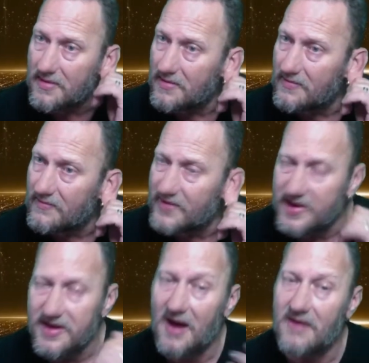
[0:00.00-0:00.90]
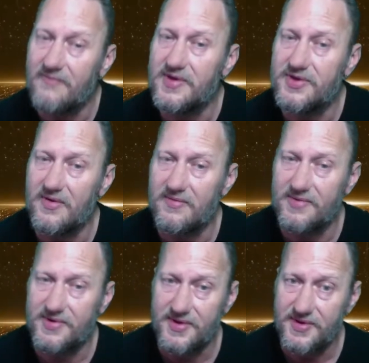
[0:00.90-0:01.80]
videography
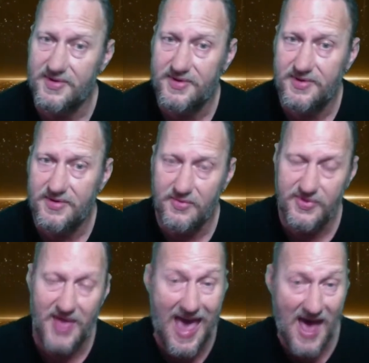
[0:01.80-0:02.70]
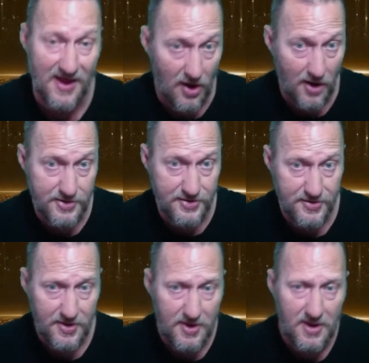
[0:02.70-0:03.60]
services, with the add-ons,
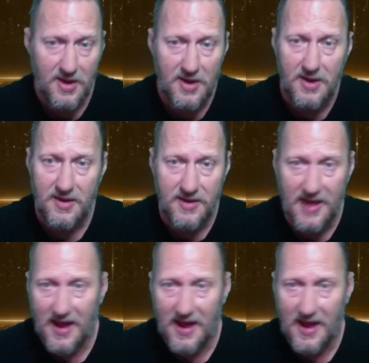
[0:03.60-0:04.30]
that